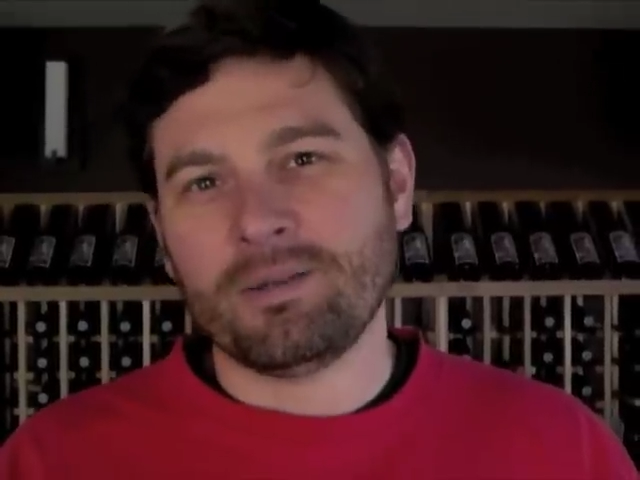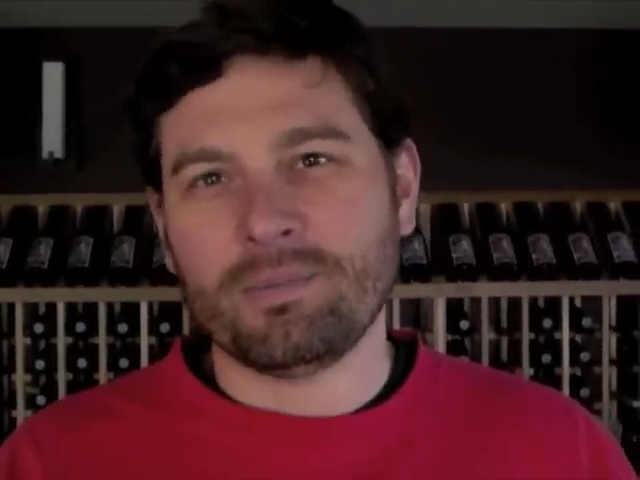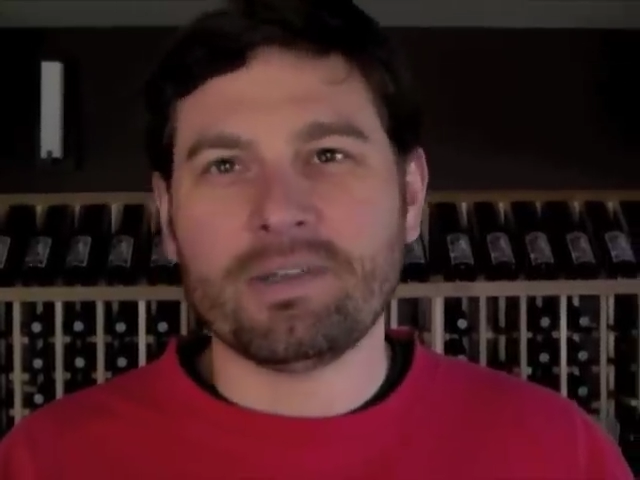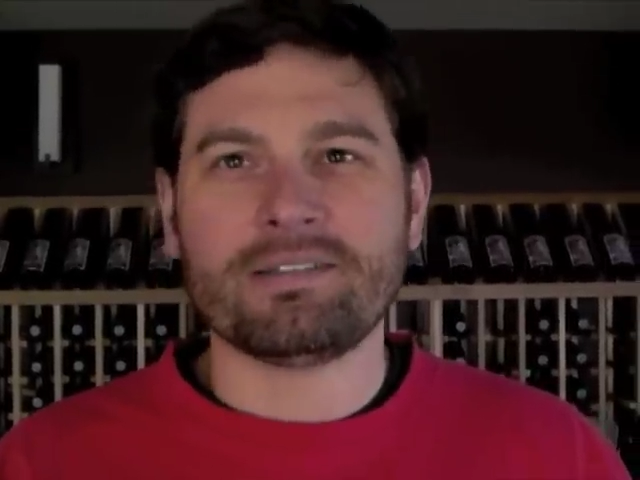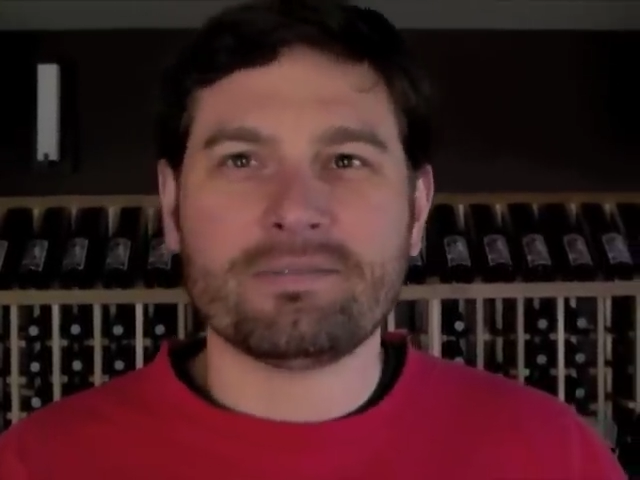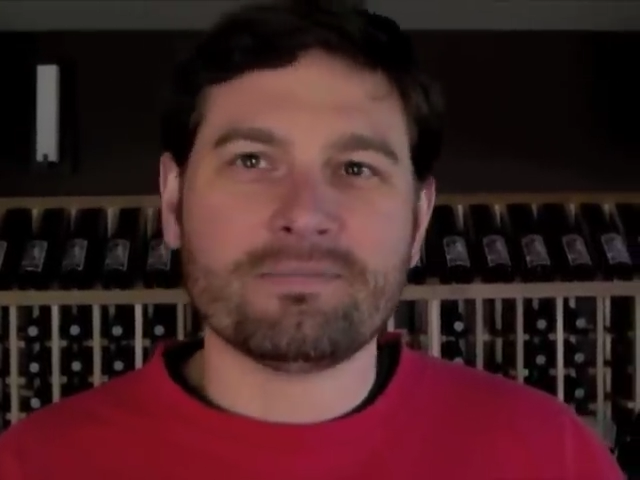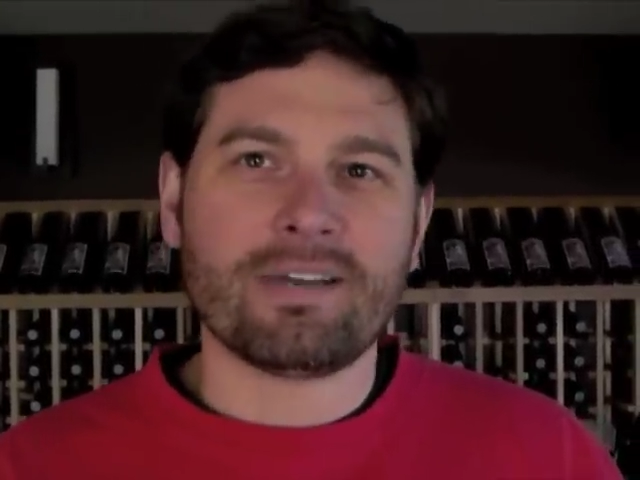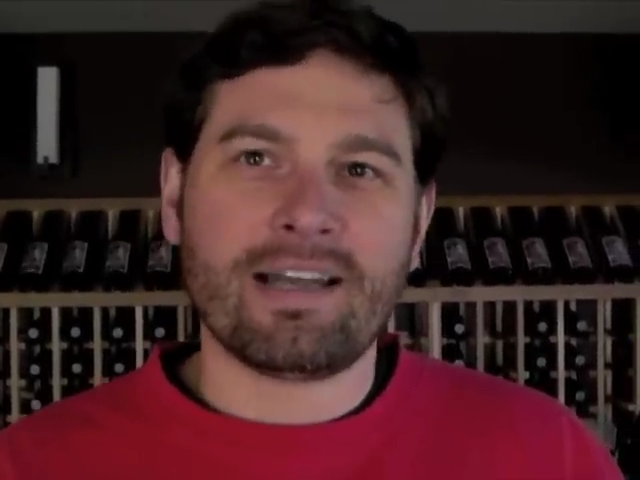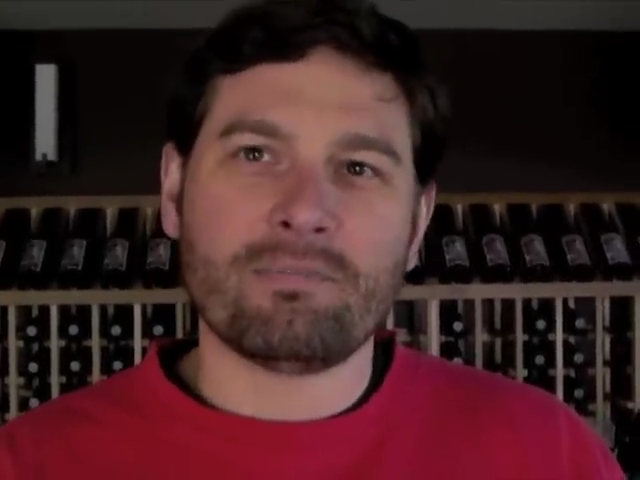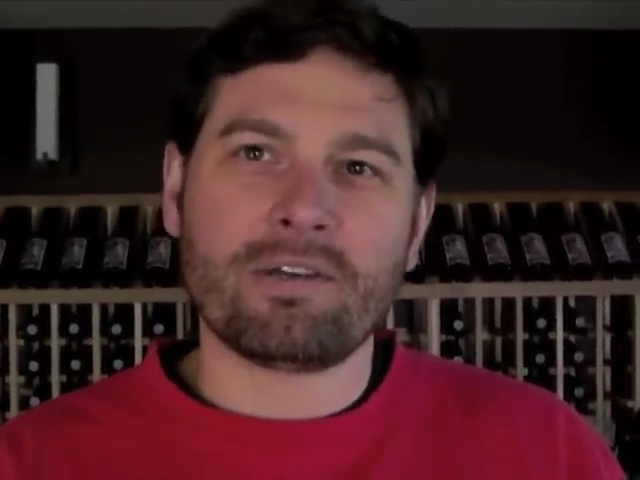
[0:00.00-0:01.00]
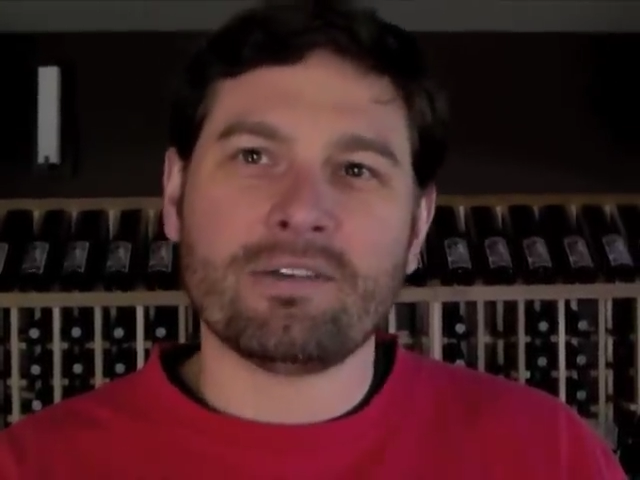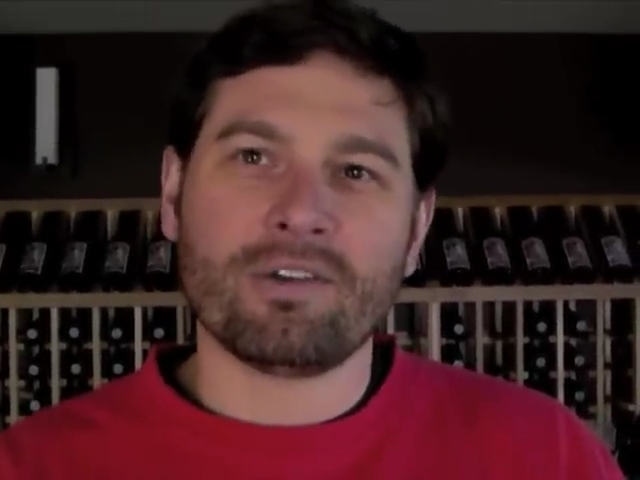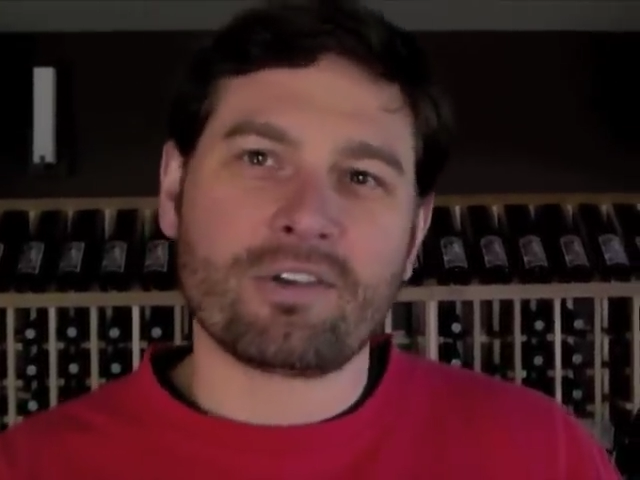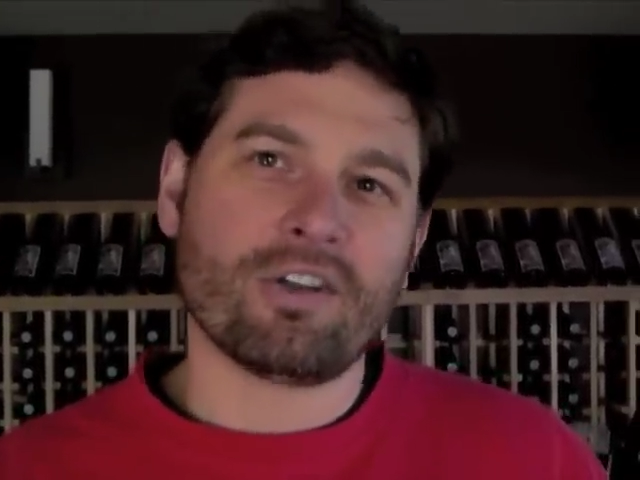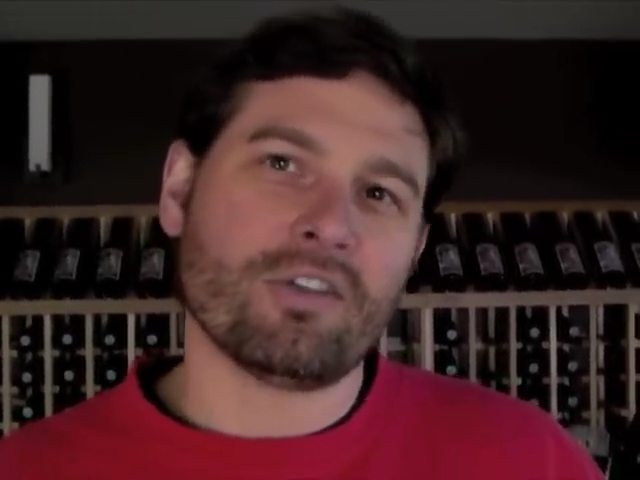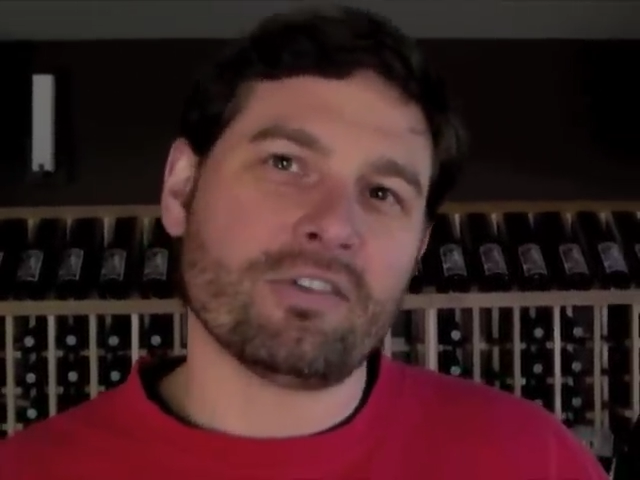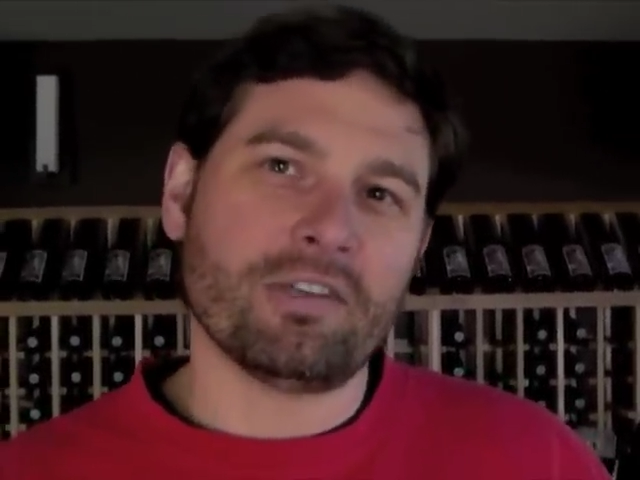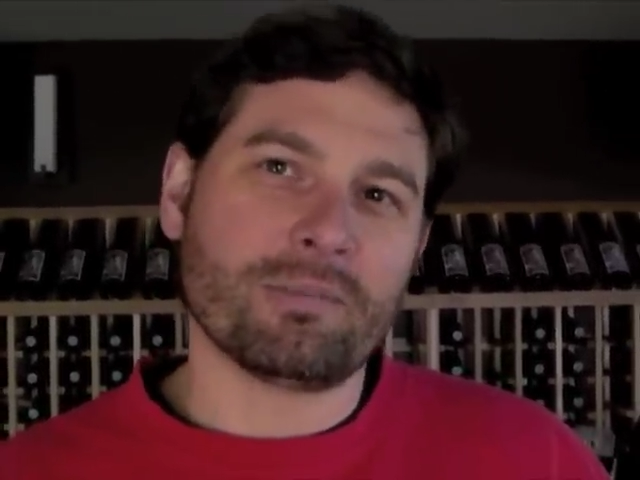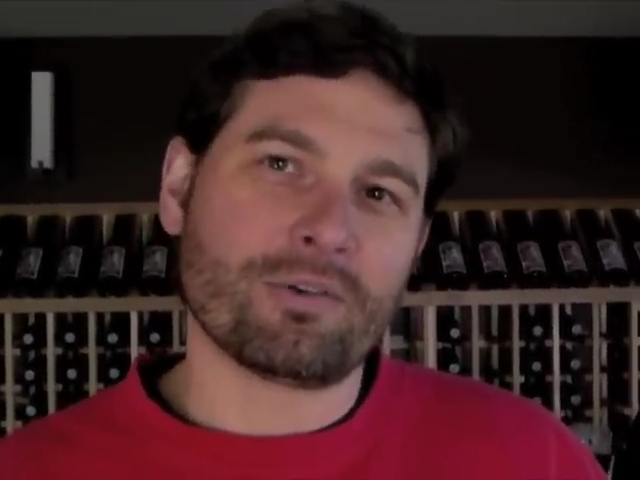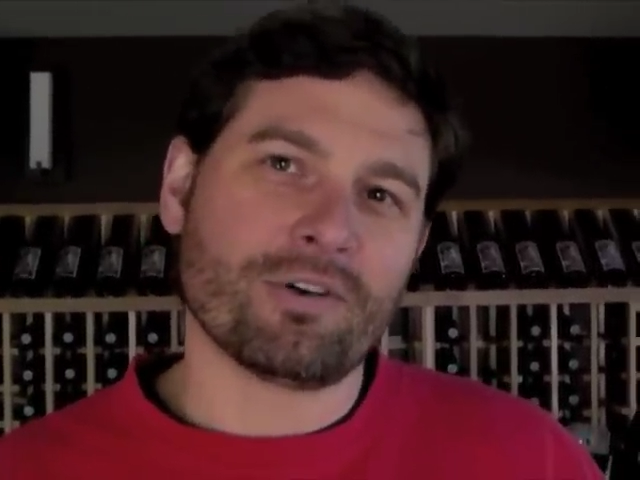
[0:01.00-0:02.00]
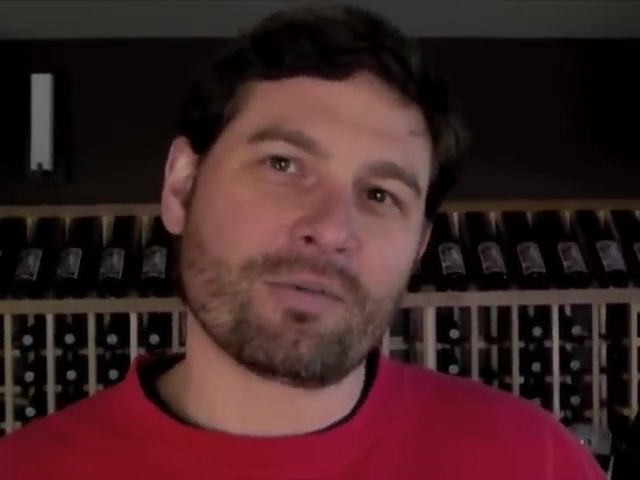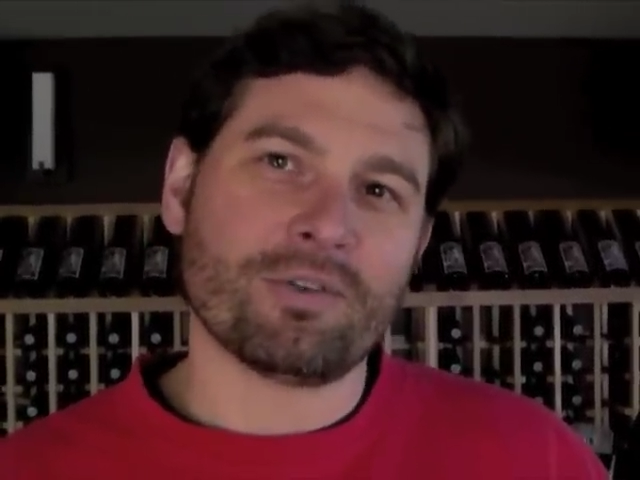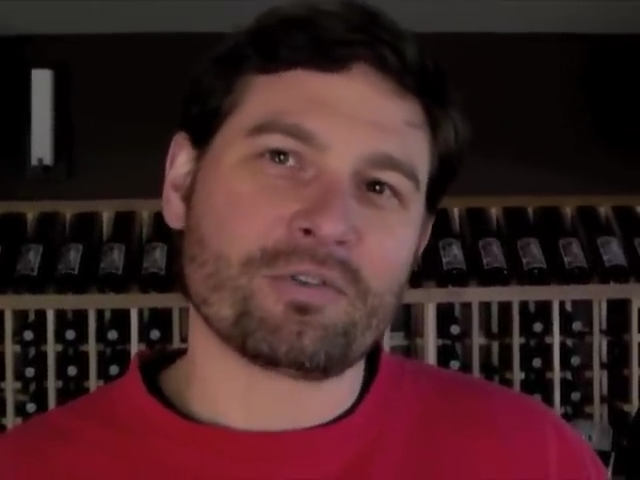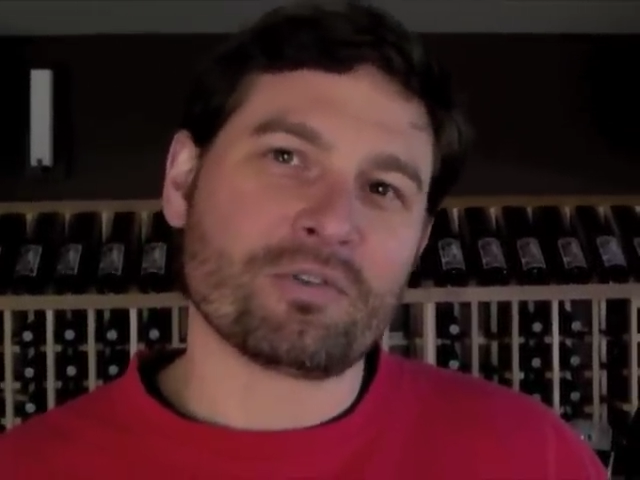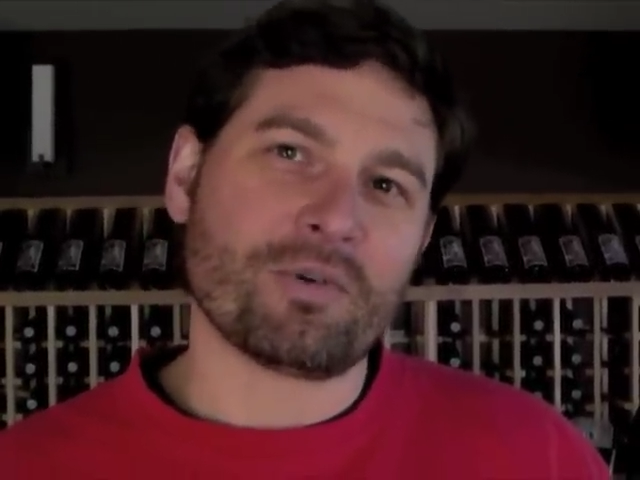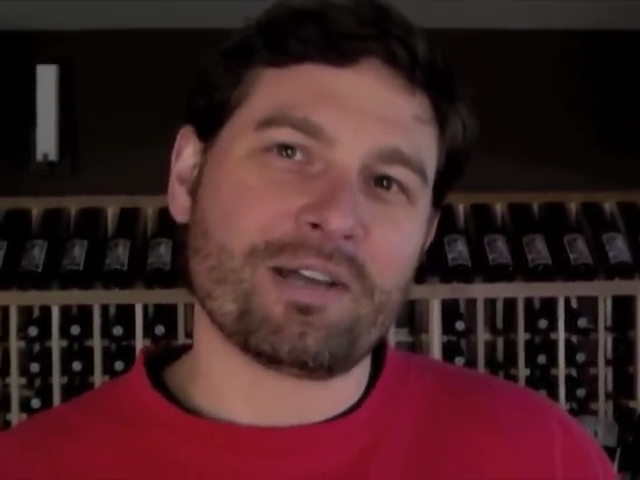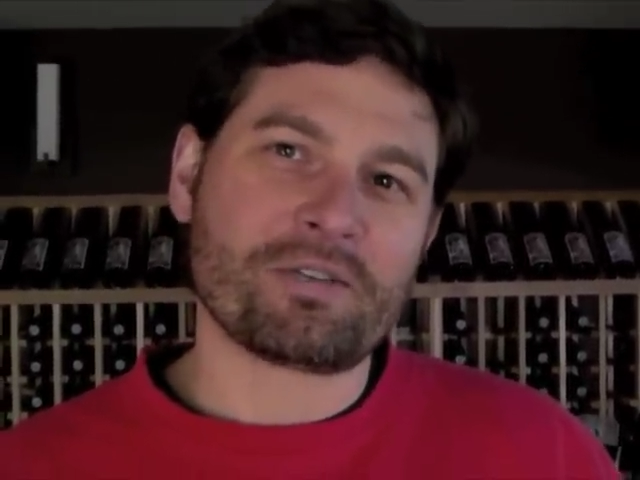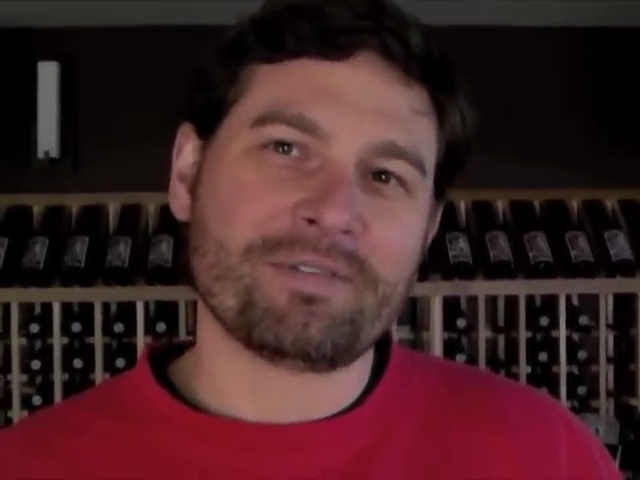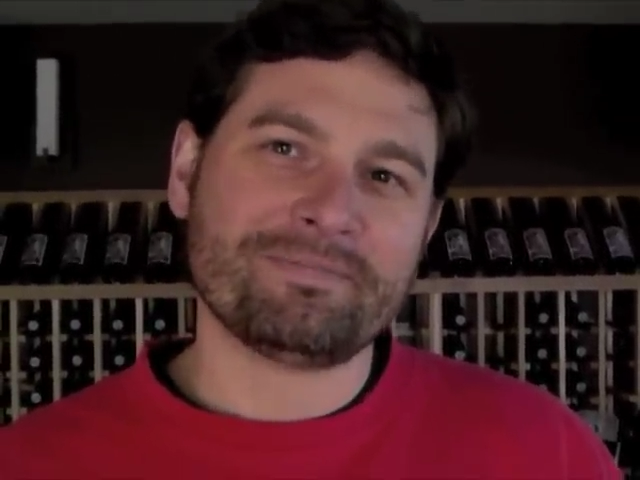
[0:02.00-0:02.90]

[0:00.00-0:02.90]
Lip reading: But I have been known to call it the demon cork once or twice.